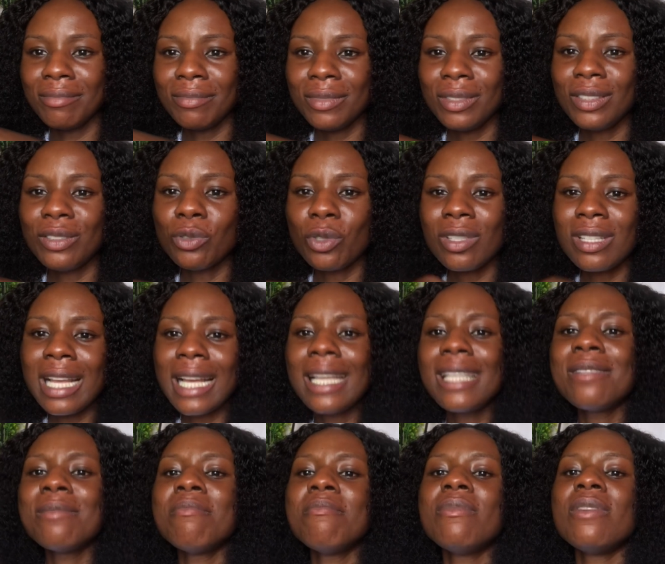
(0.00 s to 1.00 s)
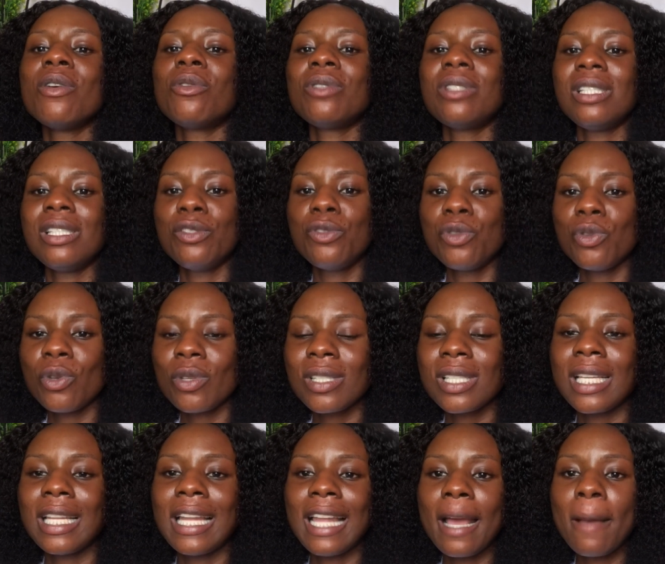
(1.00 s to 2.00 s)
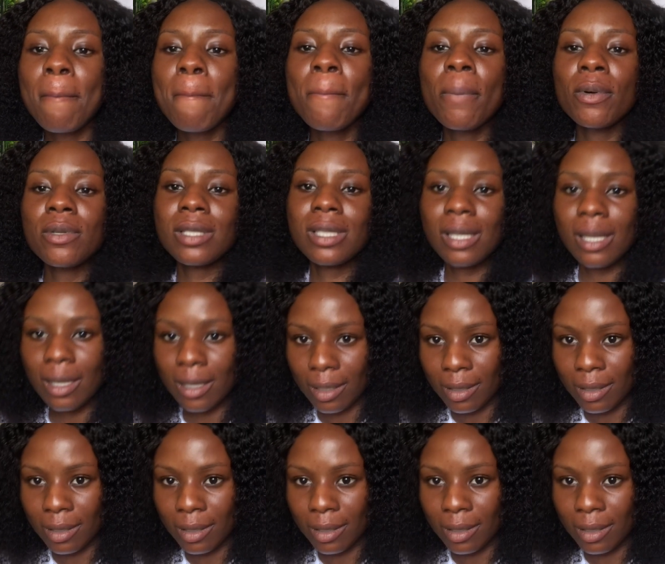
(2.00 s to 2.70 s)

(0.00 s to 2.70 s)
it's just like it's melting into your skin like butter.